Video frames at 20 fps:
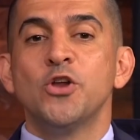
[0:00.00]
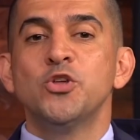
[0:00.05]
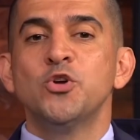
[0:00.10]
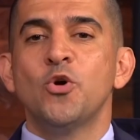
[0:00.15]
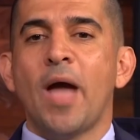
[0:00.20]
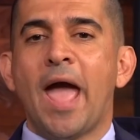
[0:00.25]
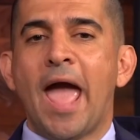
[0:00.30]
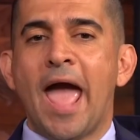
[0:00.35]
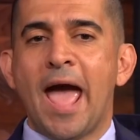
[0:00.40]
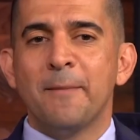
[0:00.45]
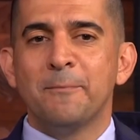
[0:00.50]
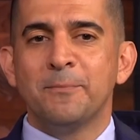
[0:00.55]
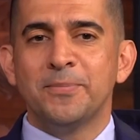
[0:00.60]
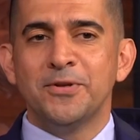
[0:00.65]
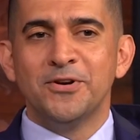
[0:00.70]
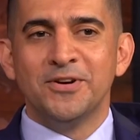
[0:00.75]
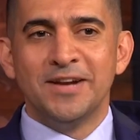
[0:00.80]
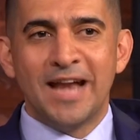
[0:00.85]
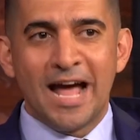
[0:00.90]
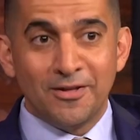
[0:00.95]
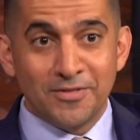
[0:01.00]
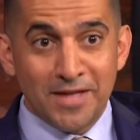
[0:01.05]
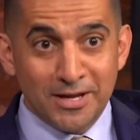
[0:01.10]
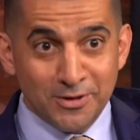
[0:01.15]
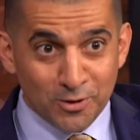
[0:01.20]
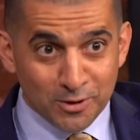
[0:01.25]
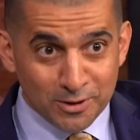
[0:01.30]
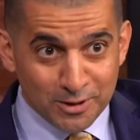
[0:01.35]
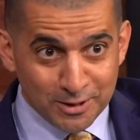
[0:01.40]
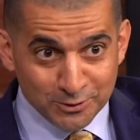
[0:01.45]
Are you happier now that
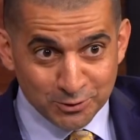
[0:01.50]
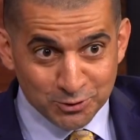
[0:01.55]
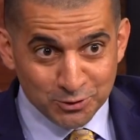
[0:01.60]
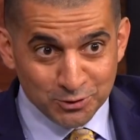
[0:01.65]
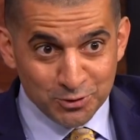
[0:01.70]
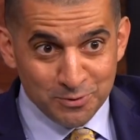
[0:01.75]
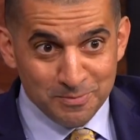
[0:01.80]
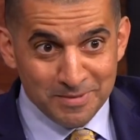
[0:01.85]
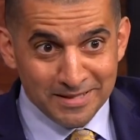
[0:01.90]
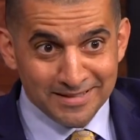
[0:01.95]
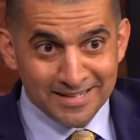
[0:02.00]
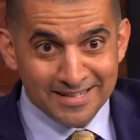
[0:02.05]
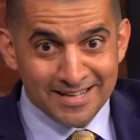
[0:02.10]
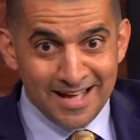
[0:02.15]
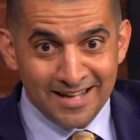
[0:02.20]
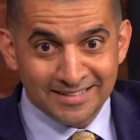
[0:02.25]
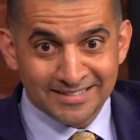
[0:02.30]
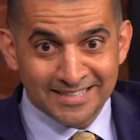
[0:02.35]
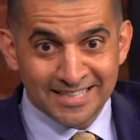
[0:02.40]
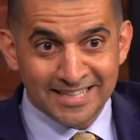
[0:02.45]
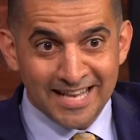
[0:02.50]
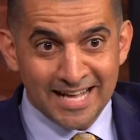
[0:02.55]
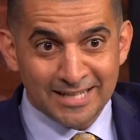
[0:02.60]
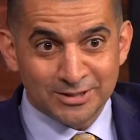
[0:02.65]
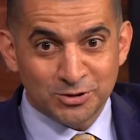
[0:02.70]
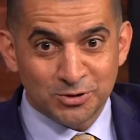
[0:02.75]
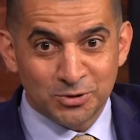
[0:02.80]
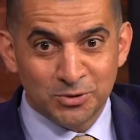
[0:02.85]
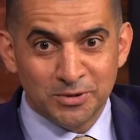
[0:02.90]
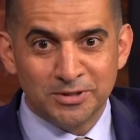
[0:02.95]
you're consuming the content
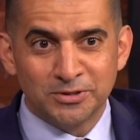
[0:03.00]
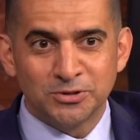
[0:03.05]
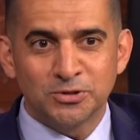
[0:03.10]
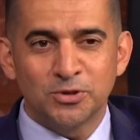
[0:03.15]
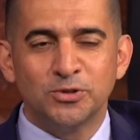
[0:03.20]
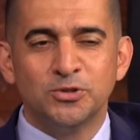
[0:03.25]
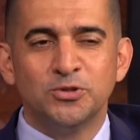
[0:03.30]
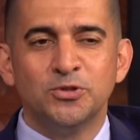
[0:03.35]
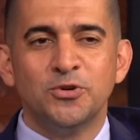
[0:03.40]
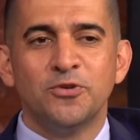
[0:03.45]
last two years, or